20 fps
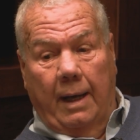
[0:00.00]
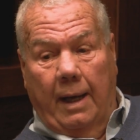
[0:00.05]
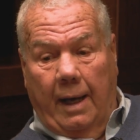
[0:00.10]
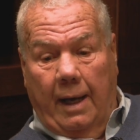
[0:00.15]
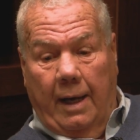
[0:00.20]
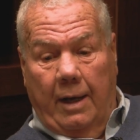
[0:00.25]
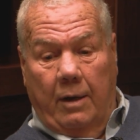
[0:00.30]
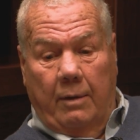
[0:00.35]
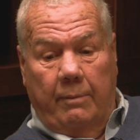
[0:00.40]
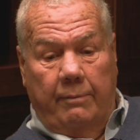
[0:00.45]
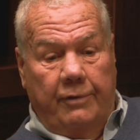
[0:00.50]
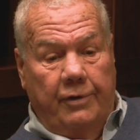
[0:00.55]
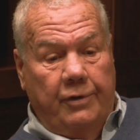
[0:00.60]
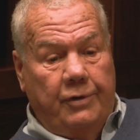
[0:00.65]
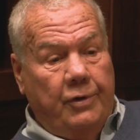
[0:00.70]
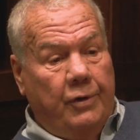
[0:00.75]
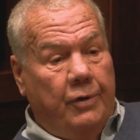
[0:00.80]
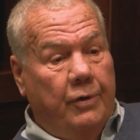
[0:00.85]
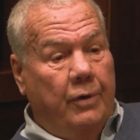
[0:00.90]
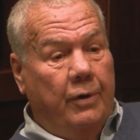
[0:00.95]
I opened the
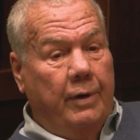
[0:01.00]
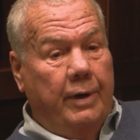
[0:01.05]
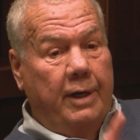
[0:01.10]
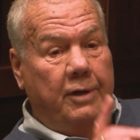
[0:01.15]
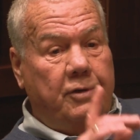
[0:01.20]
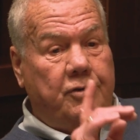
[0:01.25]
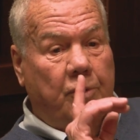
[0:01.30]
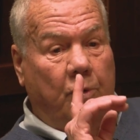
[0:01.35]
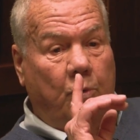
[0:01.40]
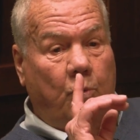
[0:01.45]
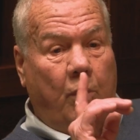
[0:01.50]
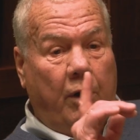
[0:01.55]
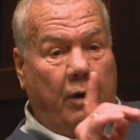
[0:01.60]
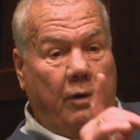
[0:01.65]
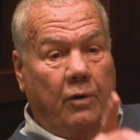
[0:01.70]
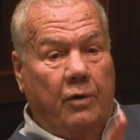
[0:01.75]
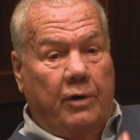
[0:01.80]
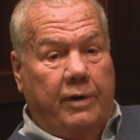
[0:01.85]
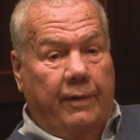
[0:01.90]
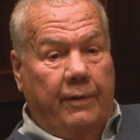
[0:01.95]
door. He took
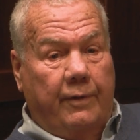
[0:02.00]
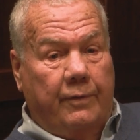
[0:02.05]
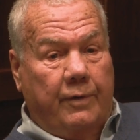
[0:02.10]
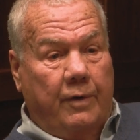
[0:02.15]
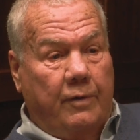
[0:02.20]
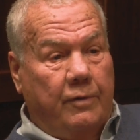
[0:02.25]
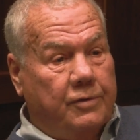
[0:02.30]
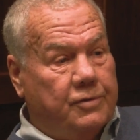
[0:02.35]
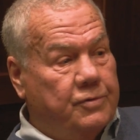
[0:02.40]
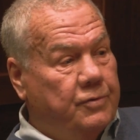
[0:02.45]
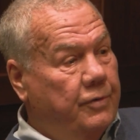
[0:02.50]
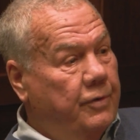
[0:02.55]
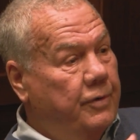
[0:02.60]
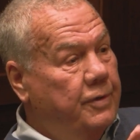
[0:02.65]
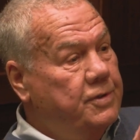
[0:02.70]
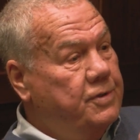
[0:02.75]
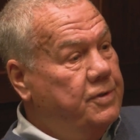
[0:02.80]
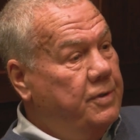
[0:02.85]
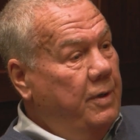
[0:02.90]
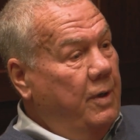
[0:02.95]
one look at the Rolls
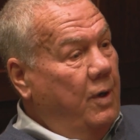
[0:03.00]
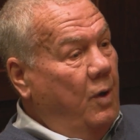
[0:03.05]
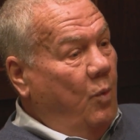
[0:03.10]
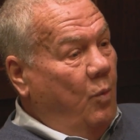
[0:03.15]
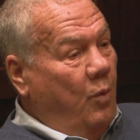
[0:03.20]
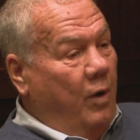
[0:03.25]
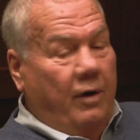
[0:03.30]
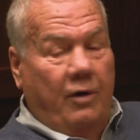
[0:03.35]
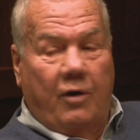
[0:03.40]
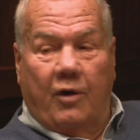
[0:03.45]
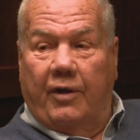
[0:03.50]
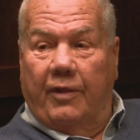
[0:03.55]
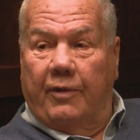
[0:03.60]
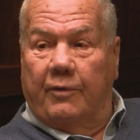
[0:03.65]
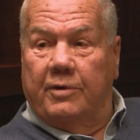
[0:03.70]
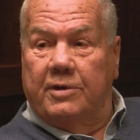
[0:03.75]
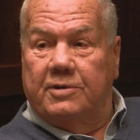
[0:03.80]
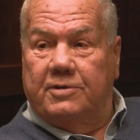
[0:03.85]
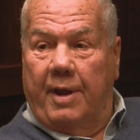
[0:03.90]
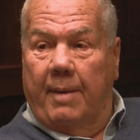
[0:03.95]
Royce, one look at the
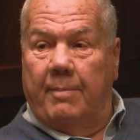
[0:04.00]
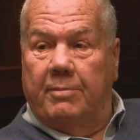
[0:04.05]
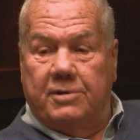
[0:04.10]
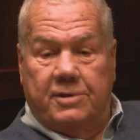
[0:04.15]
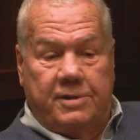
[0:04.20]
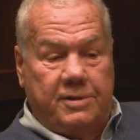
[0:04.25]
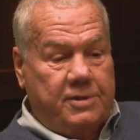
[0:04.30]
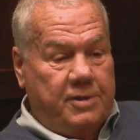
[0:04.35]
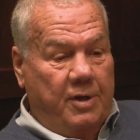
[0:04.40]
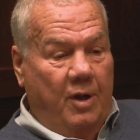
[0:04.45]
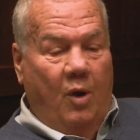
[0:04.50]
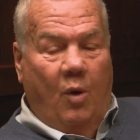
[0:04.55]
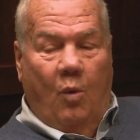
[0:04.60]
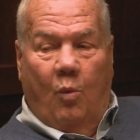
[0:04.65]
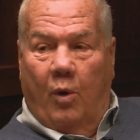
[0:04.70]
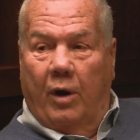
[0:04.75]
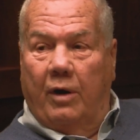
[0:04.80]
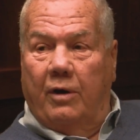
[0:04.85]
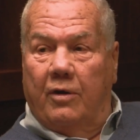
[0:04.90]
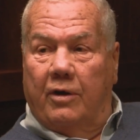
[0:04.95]
receptionist,
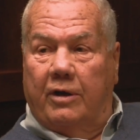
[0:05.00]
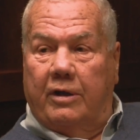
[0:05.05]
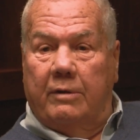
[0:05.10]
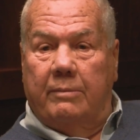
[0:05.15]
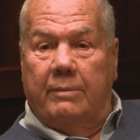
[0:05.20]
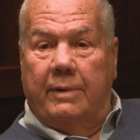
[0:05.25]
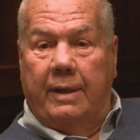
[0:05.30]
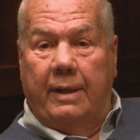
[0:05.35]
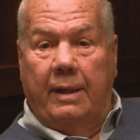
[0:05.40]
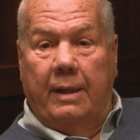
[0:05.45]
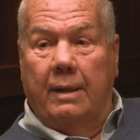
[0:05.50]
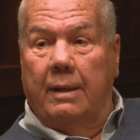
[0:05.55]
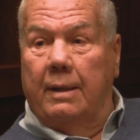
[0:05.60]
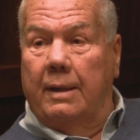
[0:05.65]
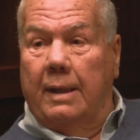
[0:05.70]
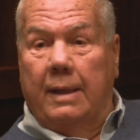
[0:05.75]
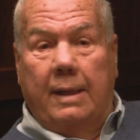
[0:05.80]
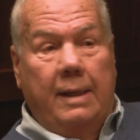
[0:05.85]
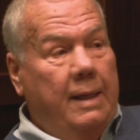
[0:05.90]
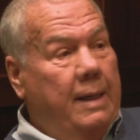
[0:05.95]
one look at me,
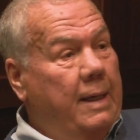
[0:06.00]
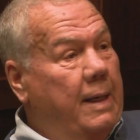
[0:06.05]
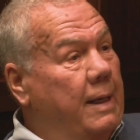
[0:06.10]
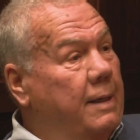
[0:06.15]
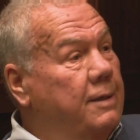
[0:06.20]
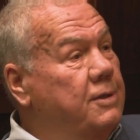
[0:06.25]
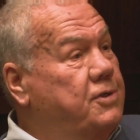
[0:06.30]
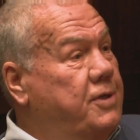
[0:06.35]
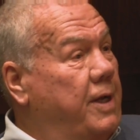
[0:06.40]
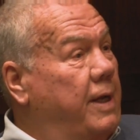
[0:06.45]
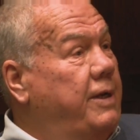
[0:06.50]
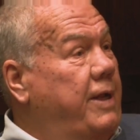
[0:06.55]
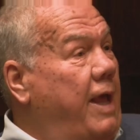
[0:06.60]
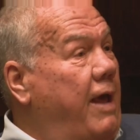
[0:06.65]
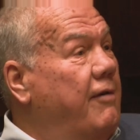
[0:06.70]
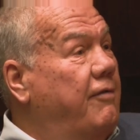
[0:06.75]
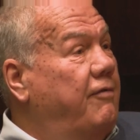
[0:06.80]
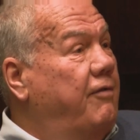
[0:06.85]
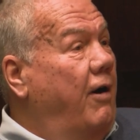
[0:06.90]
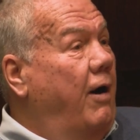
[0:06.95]
and said,
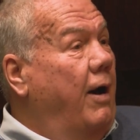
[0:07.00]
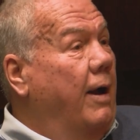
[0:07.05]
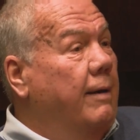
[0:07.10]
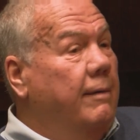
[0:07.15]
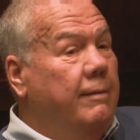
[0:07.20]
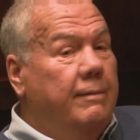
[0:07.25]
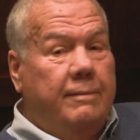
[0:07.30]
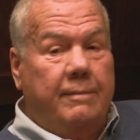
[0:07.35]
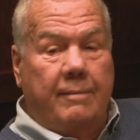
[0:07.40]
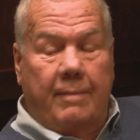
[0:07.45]
Yeah, fine.